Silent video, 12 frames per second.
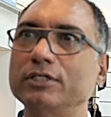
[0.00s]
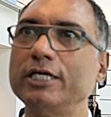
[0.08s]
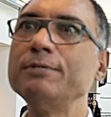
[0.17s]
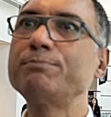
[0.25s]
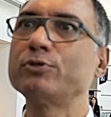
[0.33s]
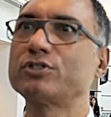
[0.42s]

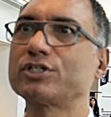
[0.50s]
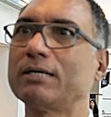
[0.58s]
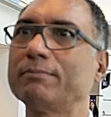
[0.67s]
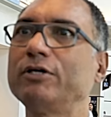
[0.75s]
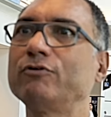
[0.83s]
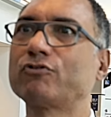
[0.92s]
input
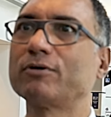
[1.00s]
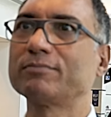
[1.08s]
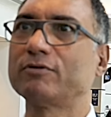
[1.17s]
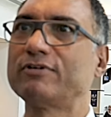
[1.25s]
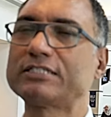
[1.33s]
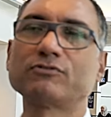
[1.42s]
coming
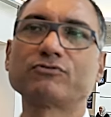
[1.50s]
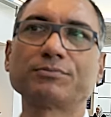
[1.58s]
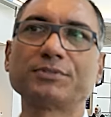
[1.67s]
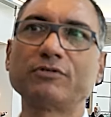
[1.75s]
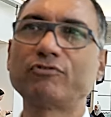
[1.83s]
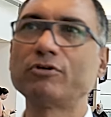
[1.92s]
from the vessel,
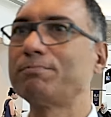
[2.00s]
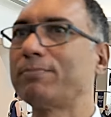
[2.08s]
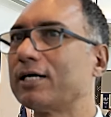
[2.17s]
from the different